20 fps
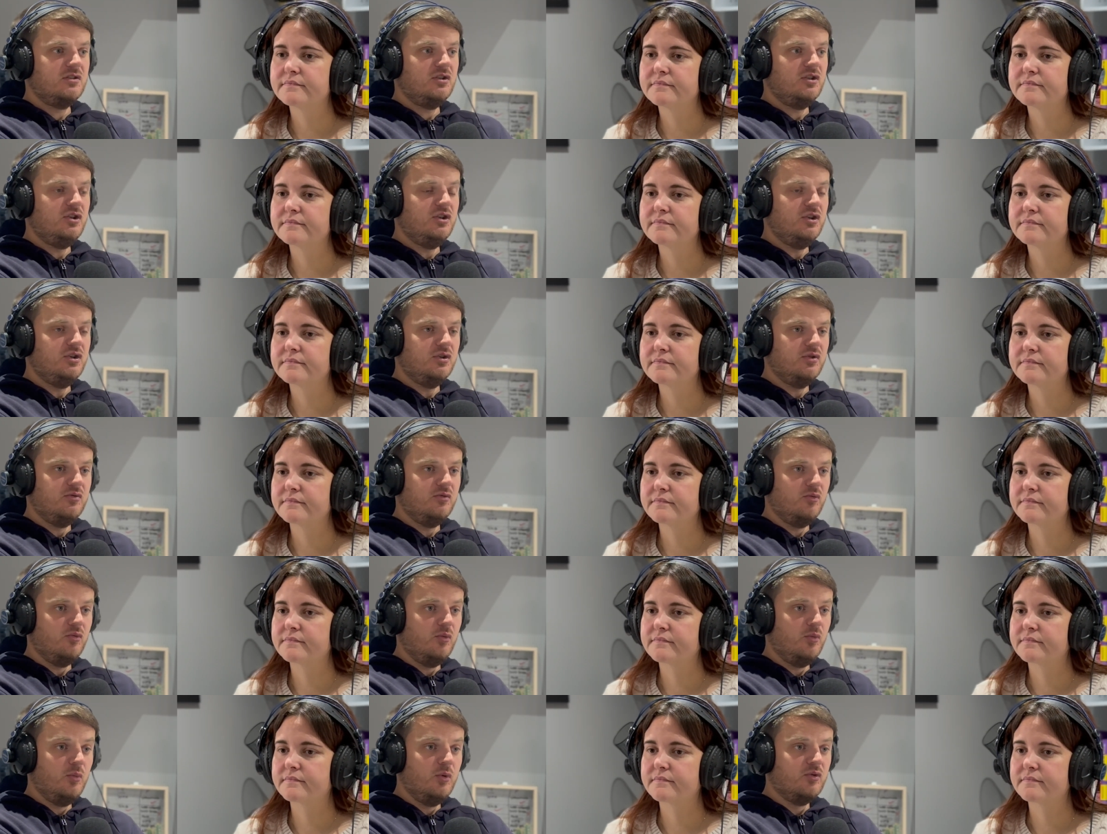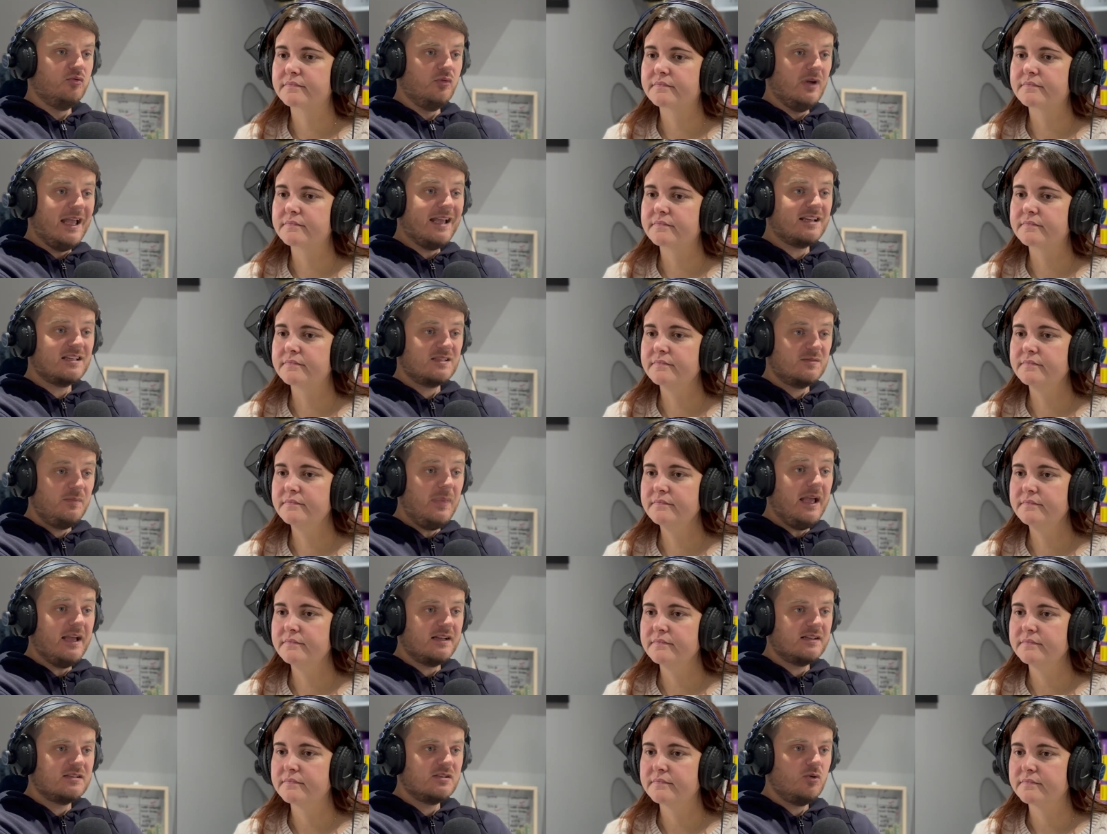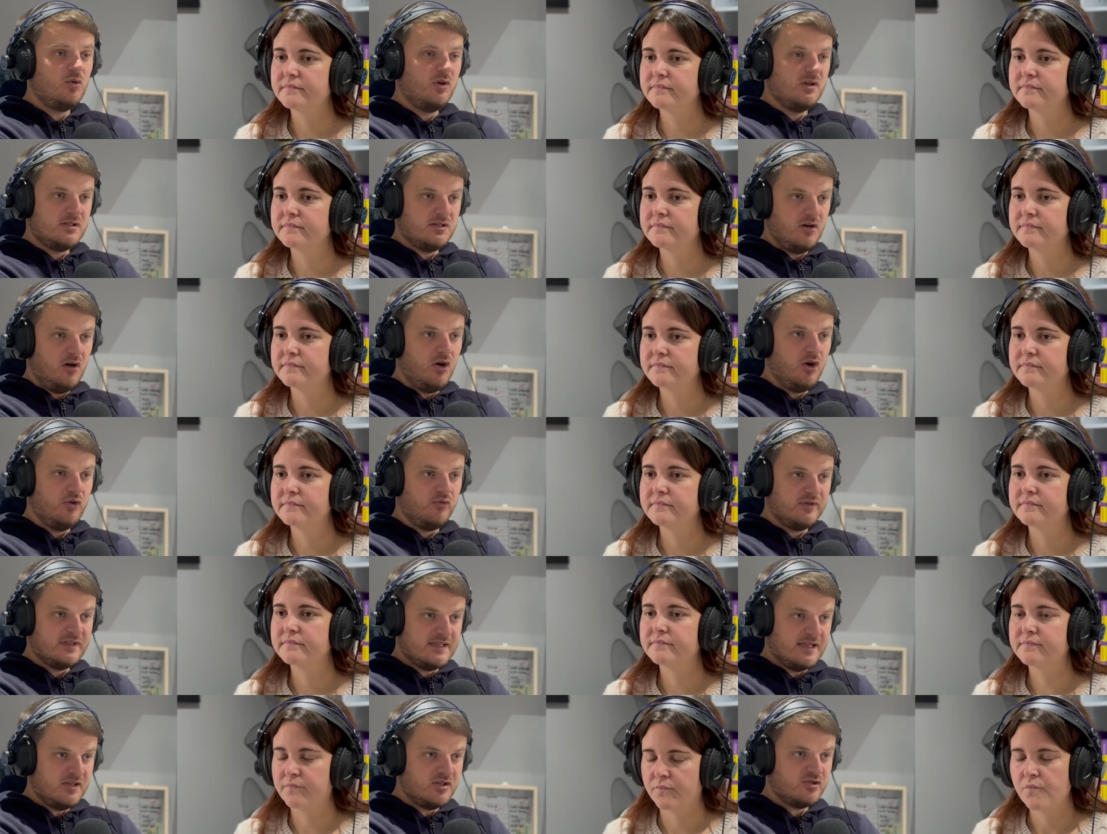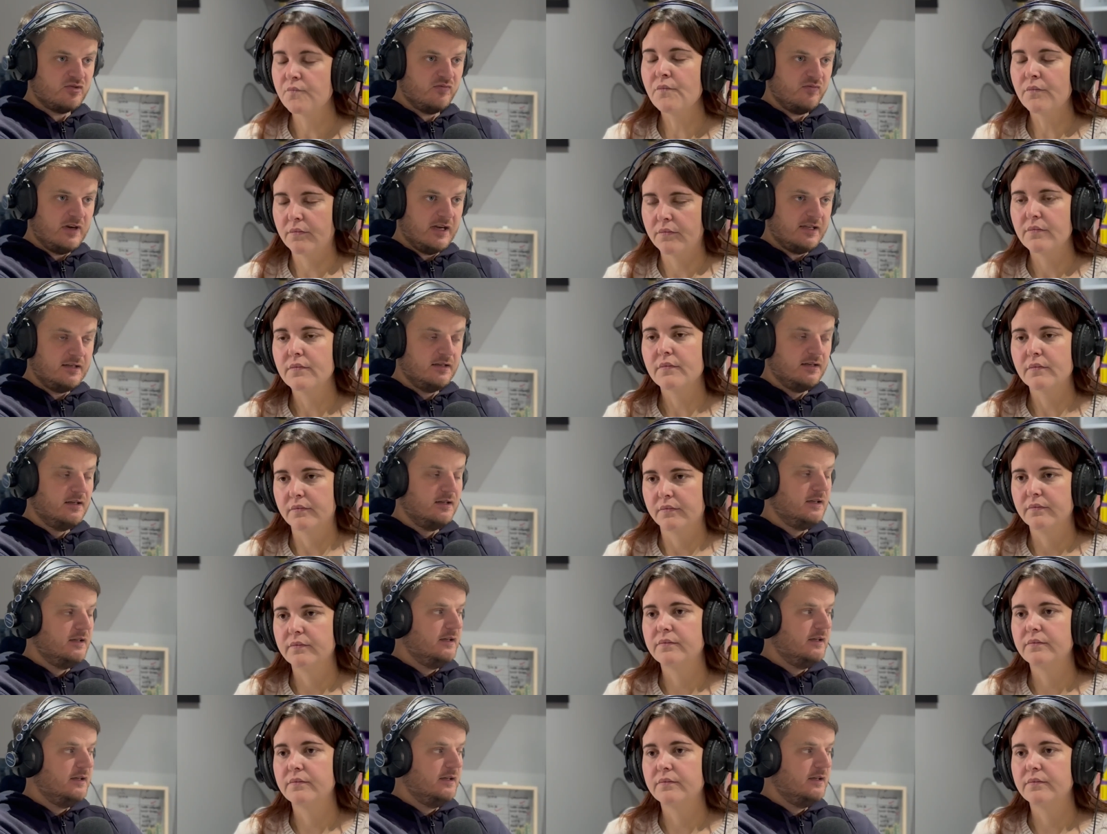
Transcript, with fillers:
Speaker 1: you would expect quite a high retention rate.